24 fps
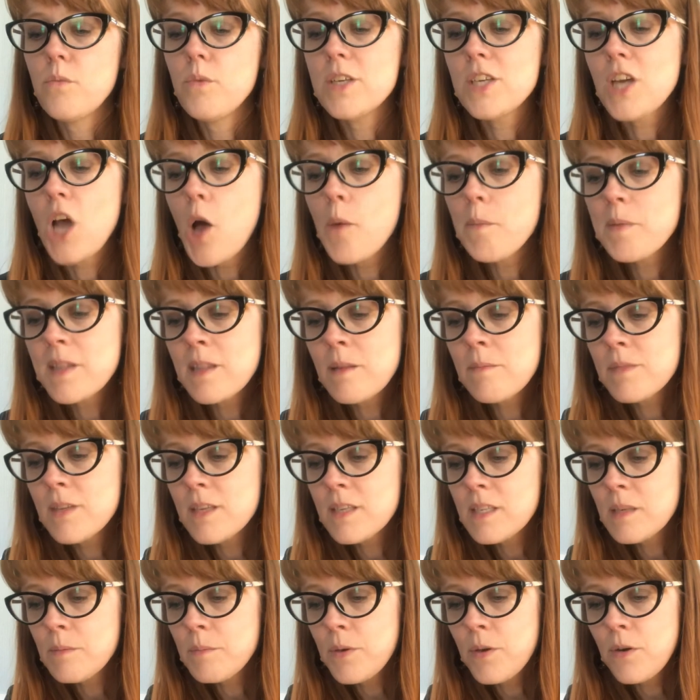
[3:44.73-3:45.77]
which helps them
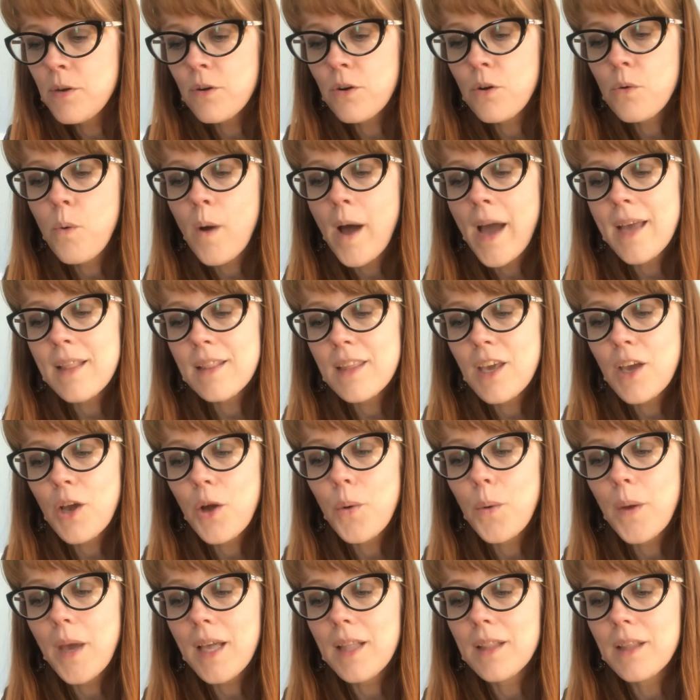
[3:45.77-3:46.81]
disappear quietly and
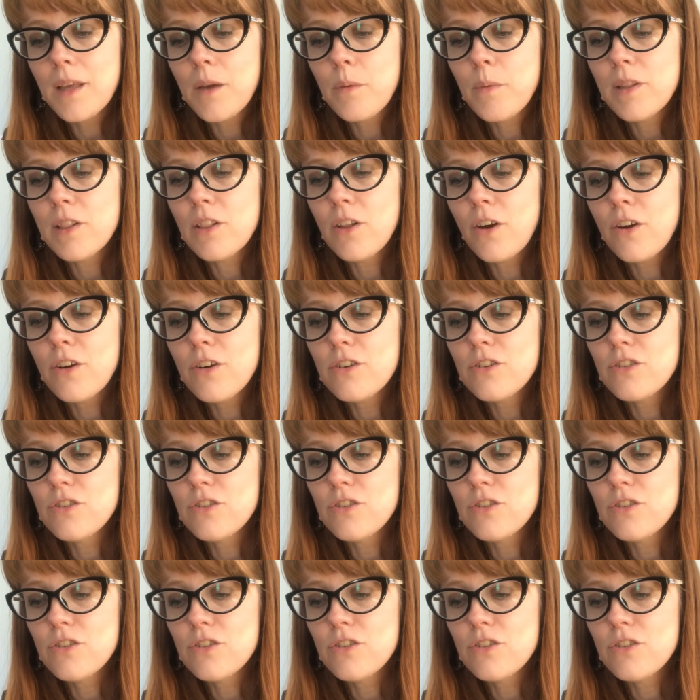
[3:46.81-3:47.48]
quickly when large,